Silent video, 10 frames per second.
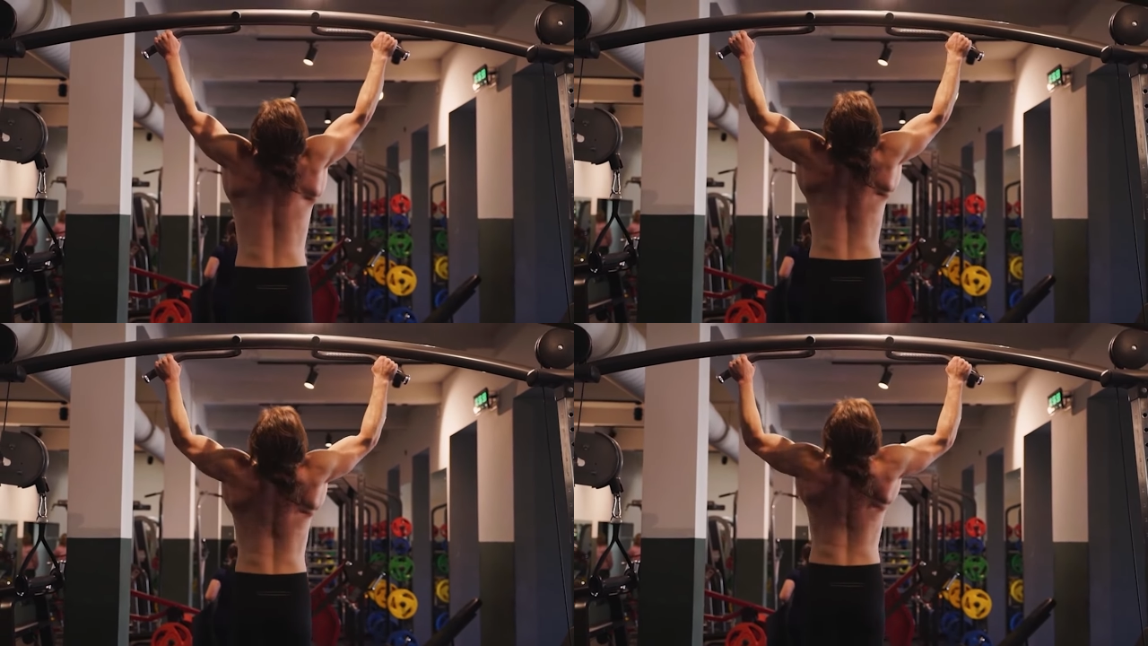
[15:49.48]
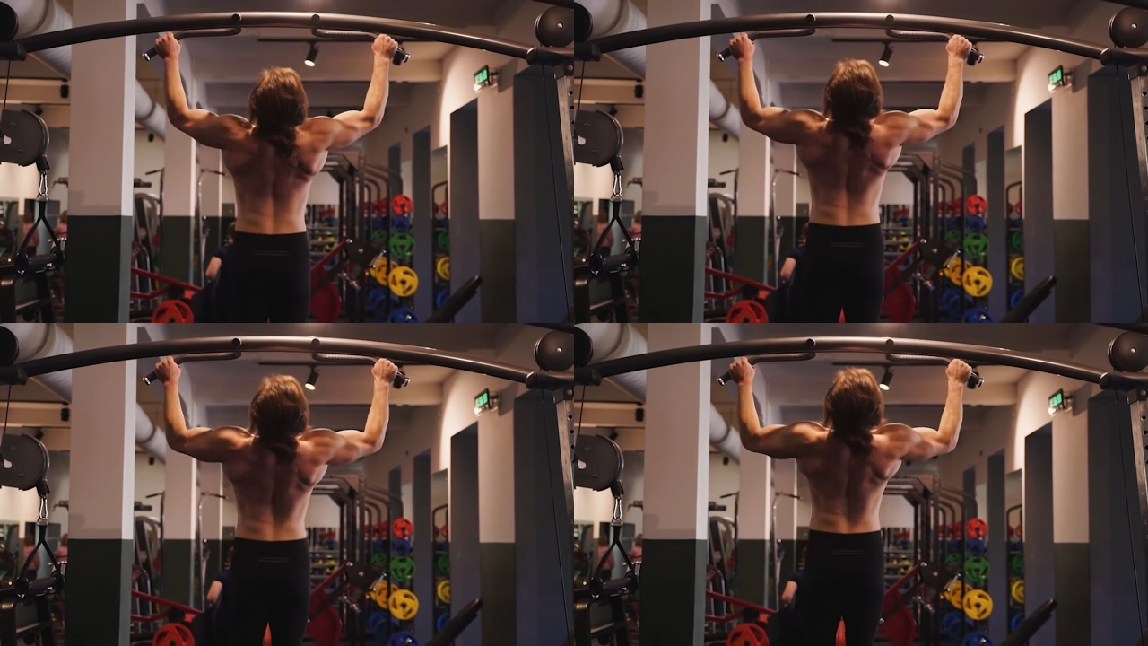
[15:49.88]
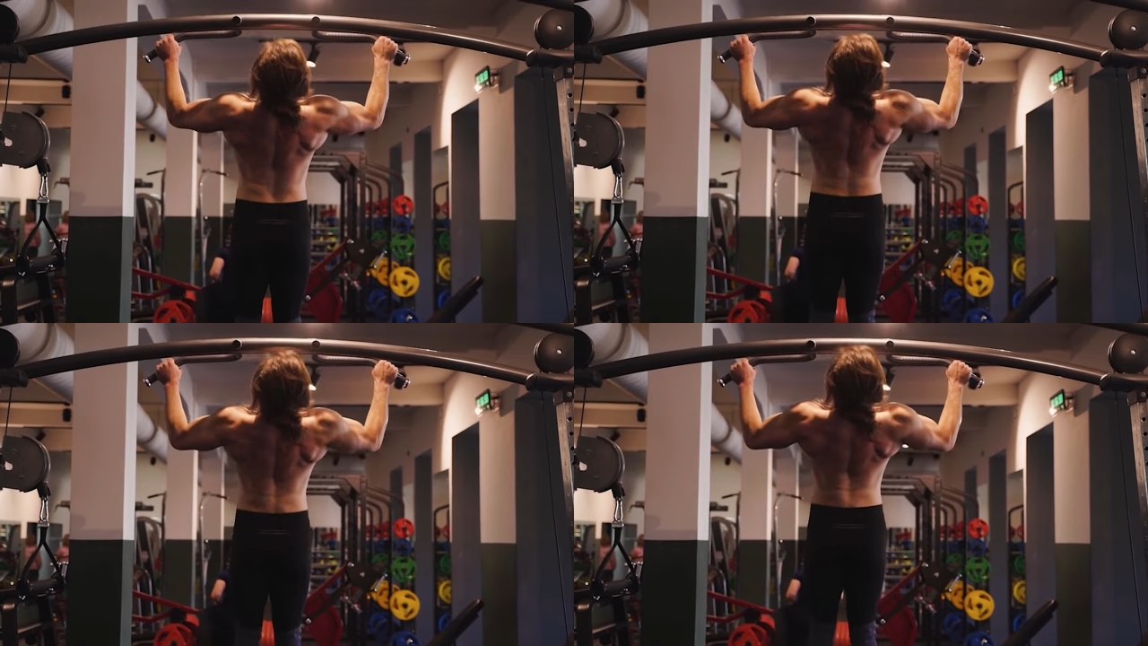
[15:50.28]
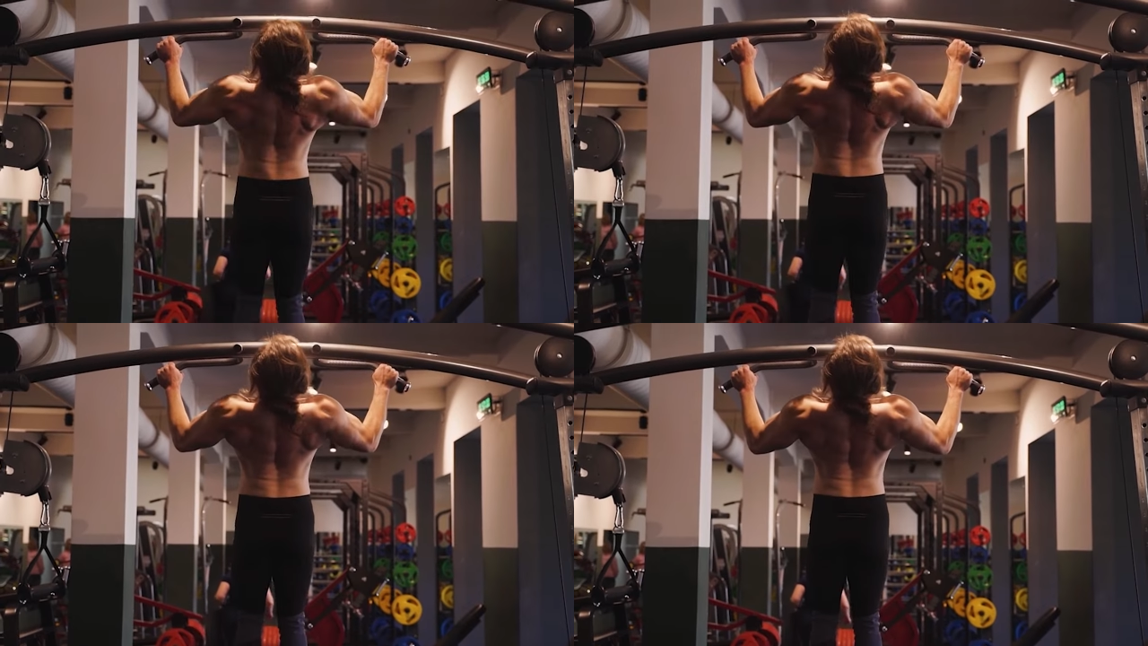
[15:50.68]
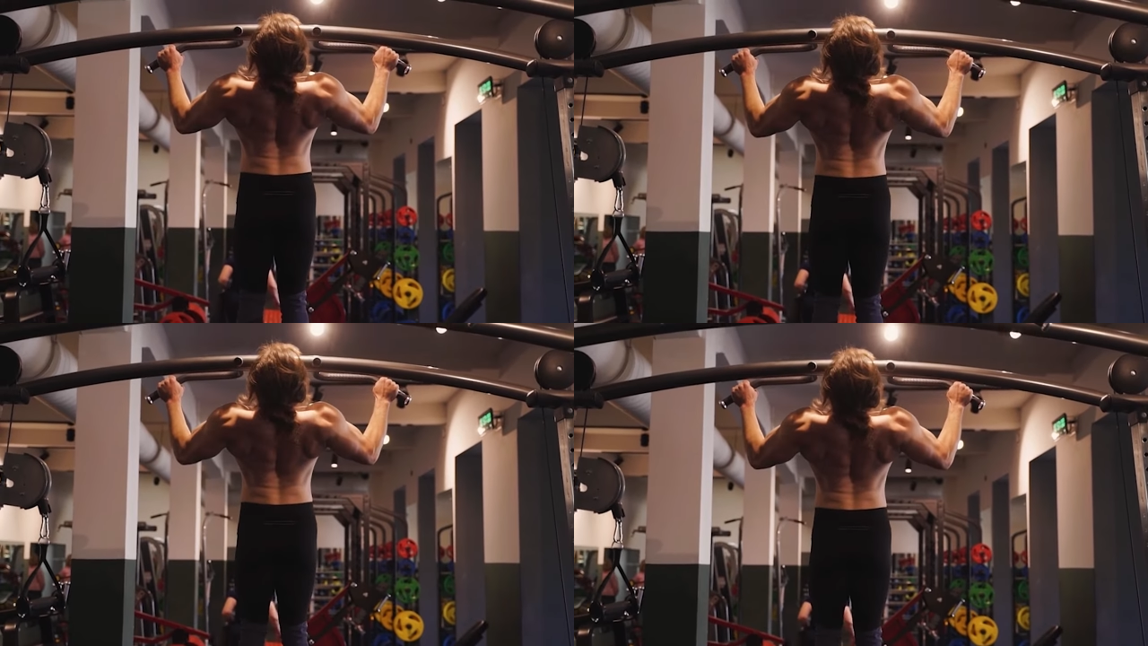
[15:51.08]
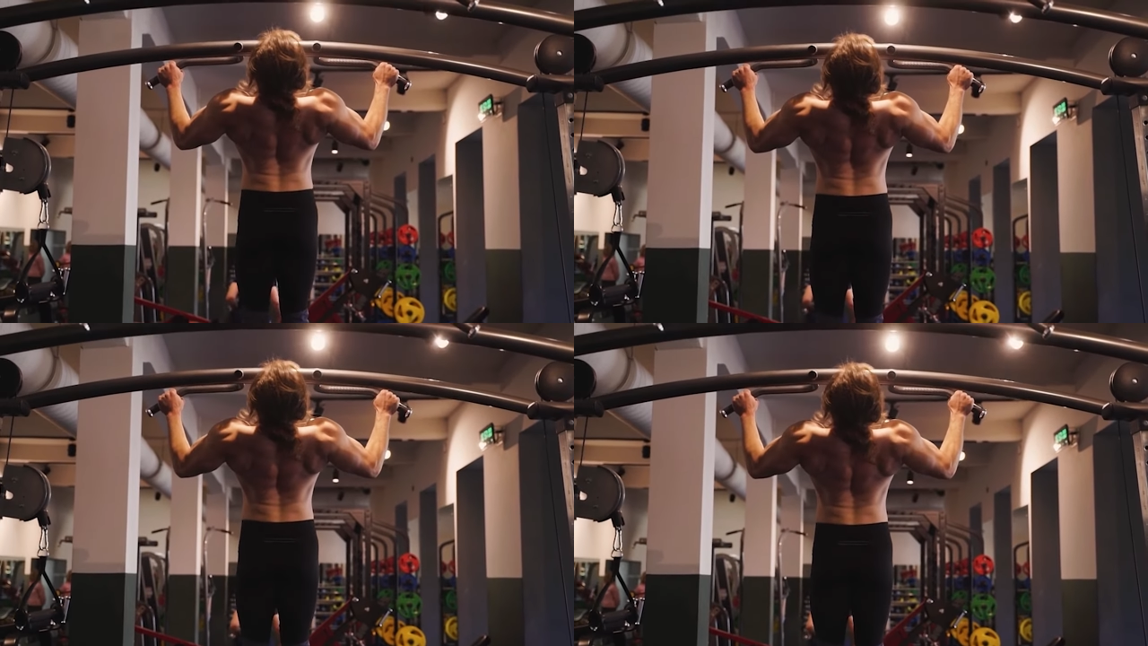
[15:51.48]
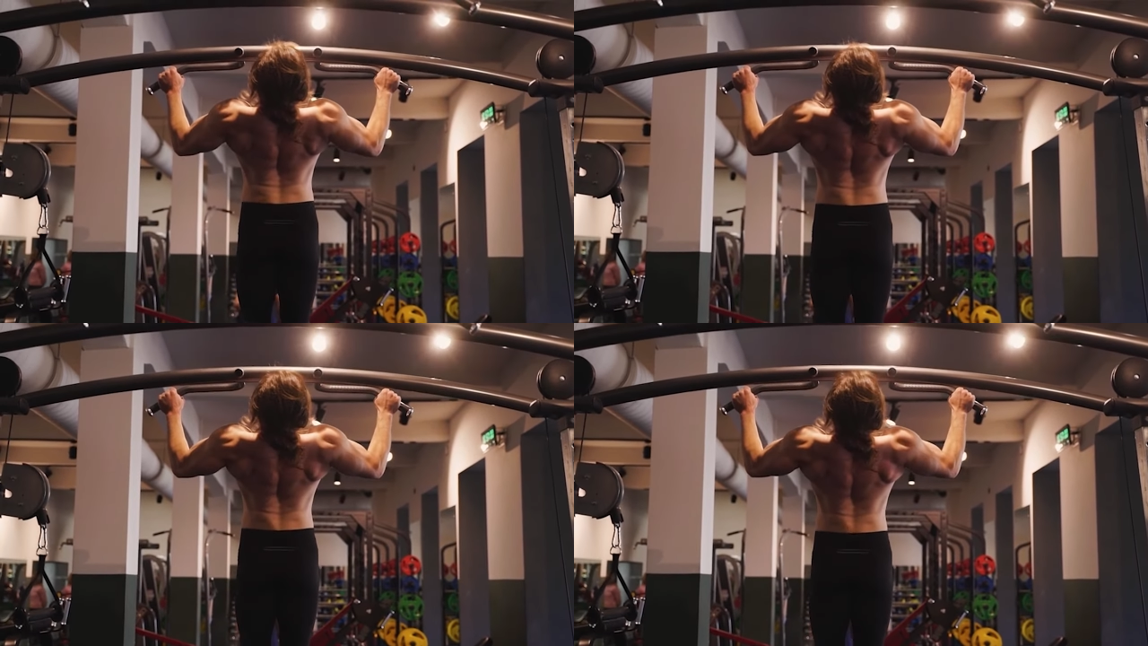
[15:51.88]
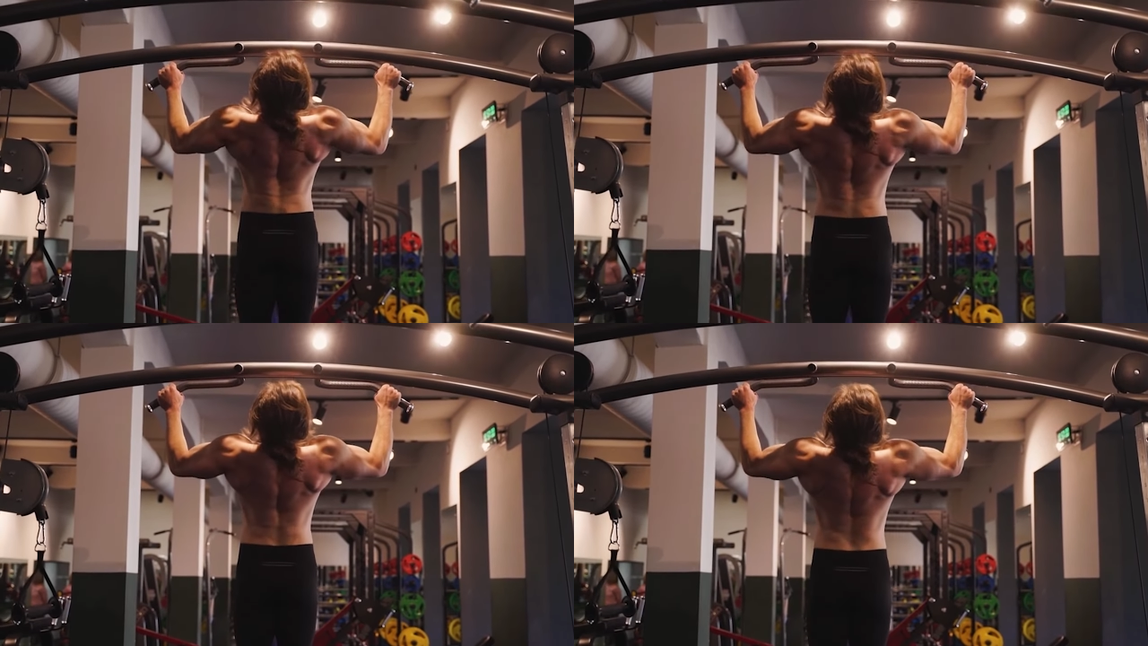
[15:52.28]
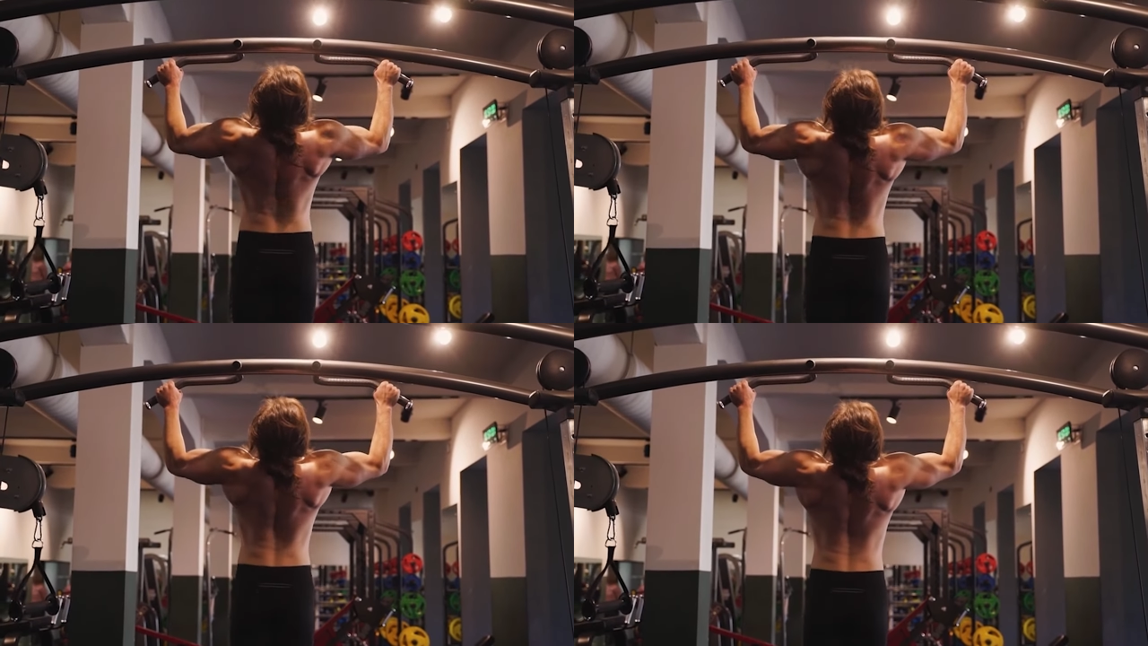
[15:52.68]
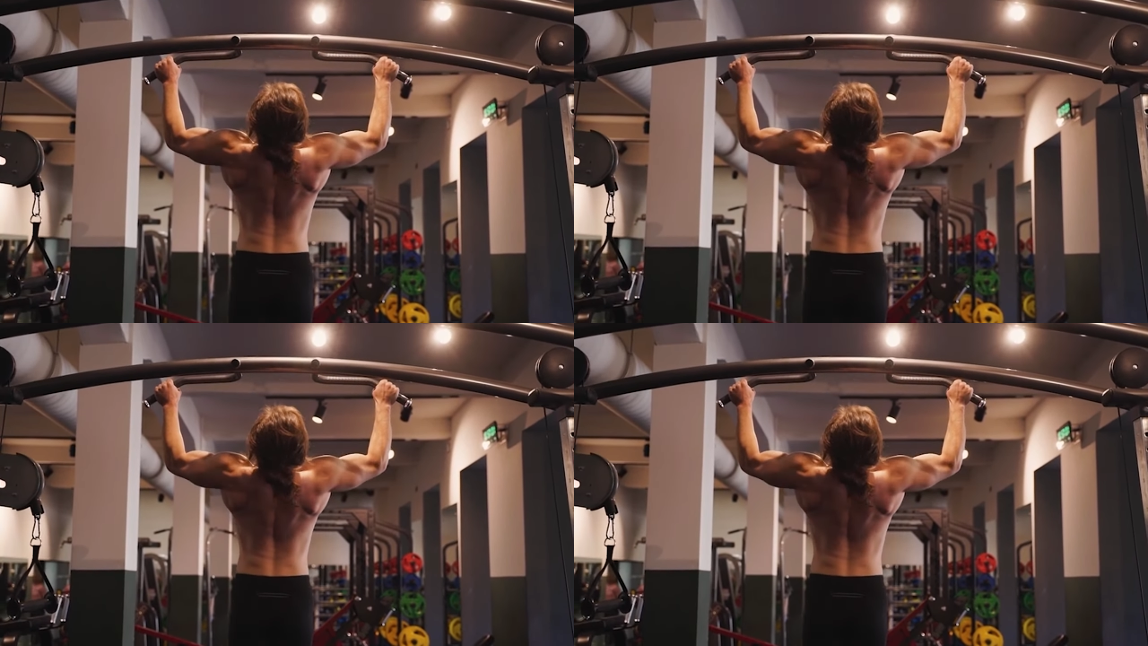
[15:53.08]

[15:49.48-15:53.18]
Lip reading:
No face is visible, so there are no lips to read.